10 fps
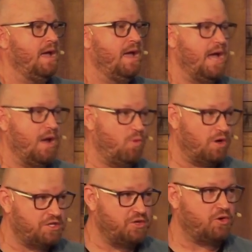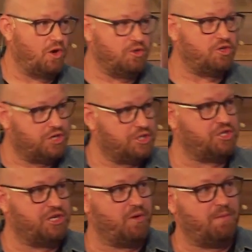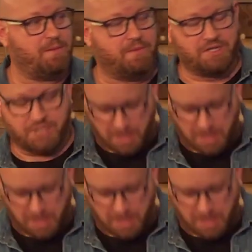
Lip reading: And while still conscious, she remembers